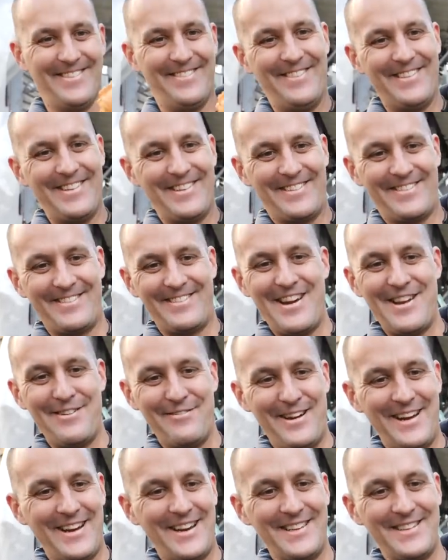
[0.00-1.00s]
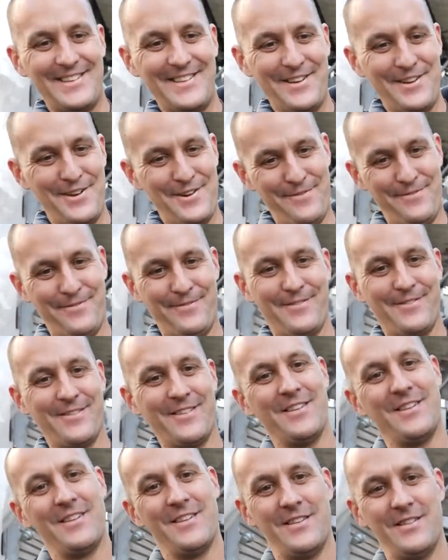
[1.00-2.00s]
What a great way to serve
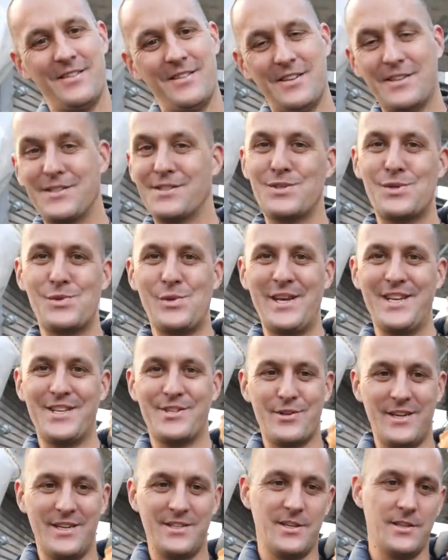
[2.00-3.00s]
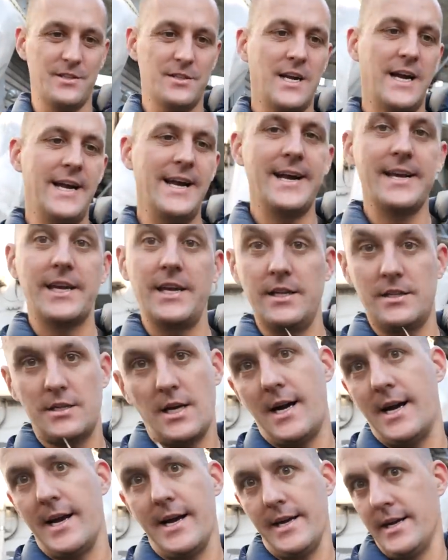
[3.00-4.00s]
the sweet treat. So taiyaki,
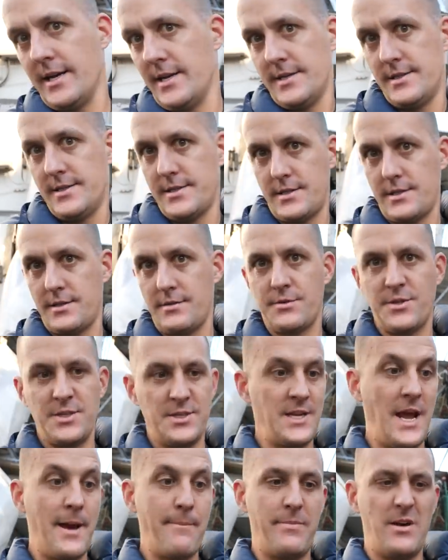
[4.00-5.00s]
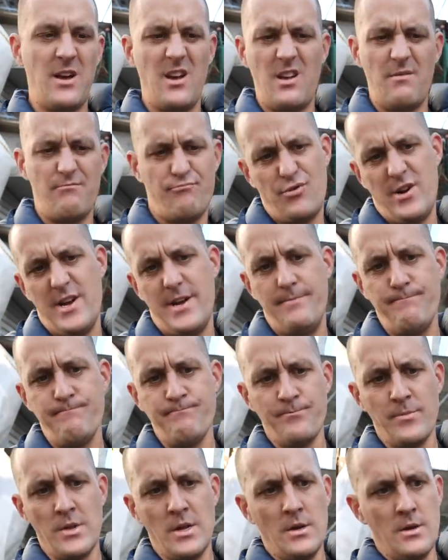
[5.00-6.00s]
tai is snapper, bream.
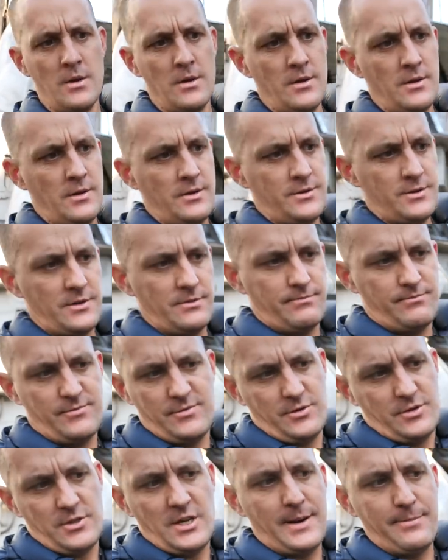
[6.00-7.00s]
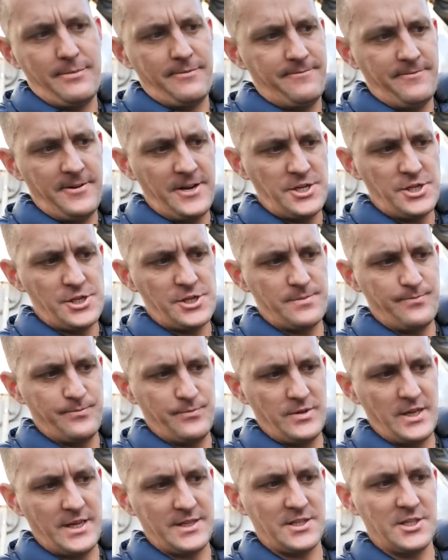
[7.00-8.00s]
it's a type of fish.
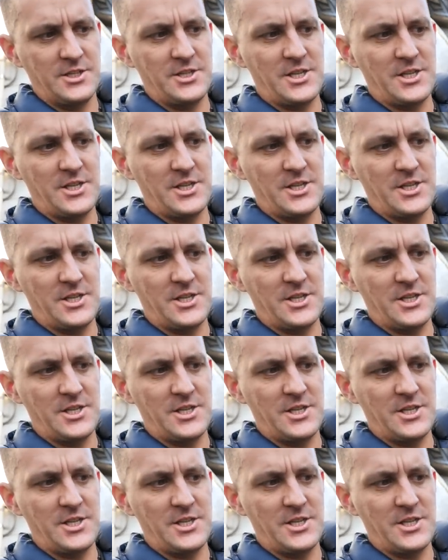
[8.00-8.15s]
That's the